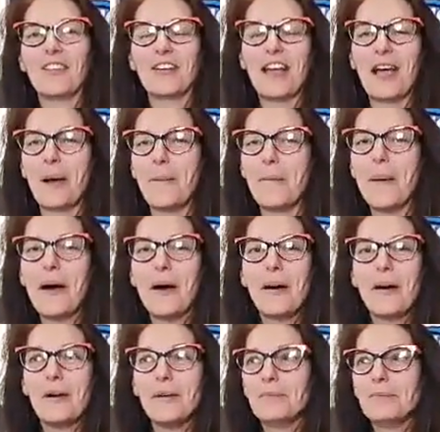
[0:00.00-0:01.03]
M,
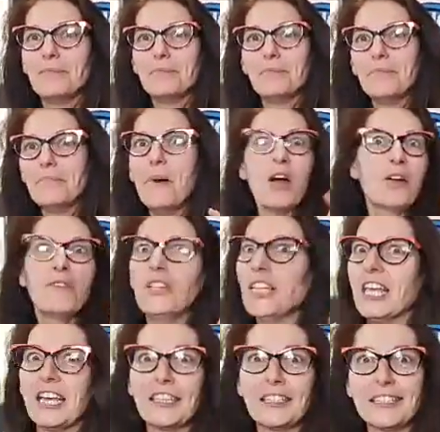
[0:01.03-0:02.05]

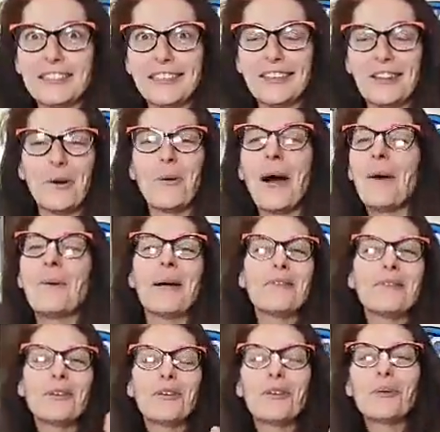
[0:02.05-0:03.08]
marvelous. You know,
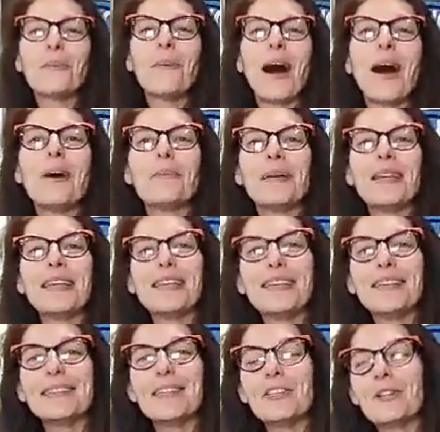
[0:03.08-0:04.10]
however your mom
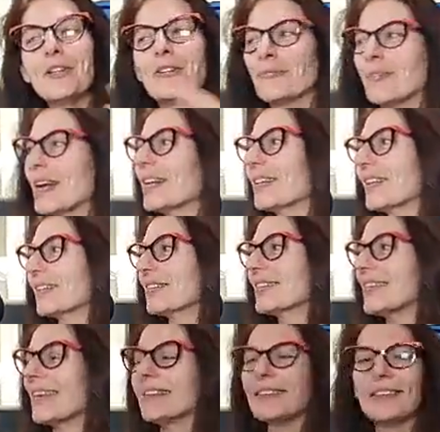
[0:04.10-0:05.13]
is, and you can write a little
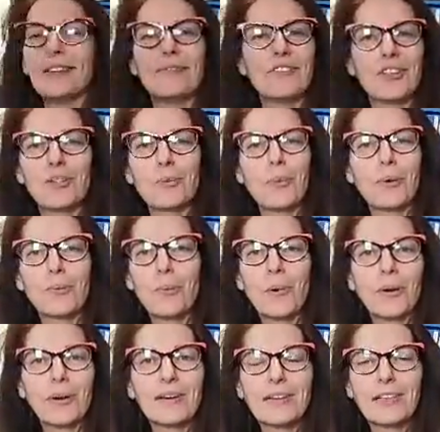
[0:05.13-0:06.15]
sentence if just one
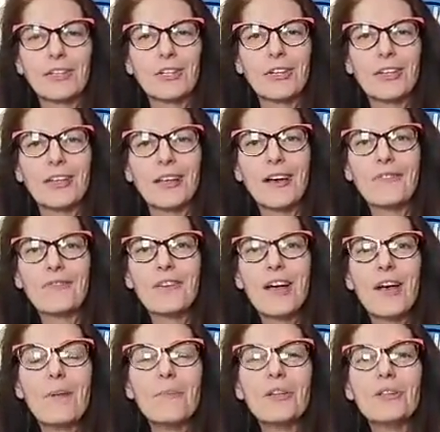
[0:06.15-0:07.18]
word isn't good enough.
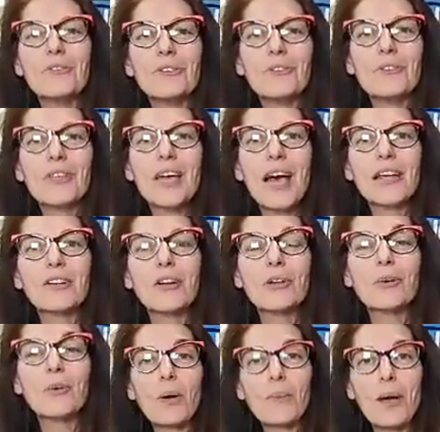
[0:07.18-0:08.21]
But you do that. Go
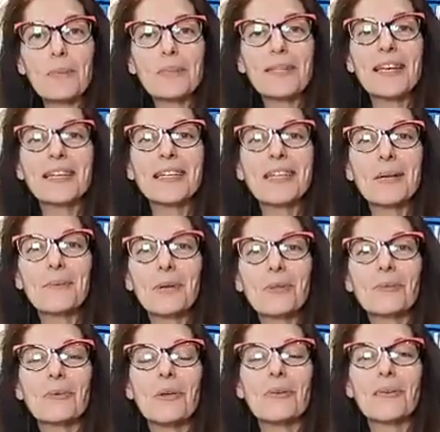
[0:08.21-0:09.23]
to website,
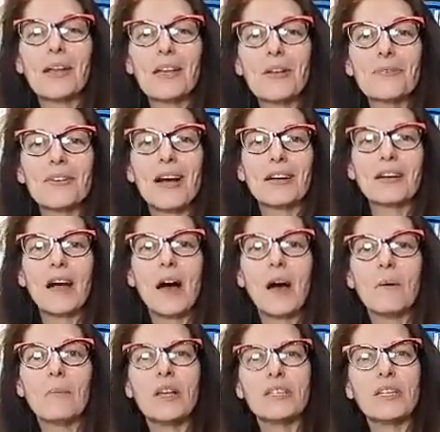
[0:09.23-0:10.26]

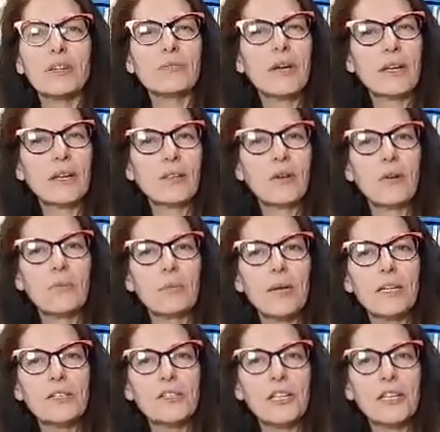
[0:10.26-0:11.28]
key103radio.com. Is it right on the
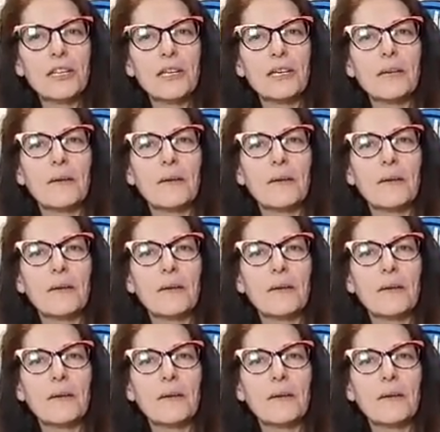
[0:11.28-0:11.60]
homepage, Danny?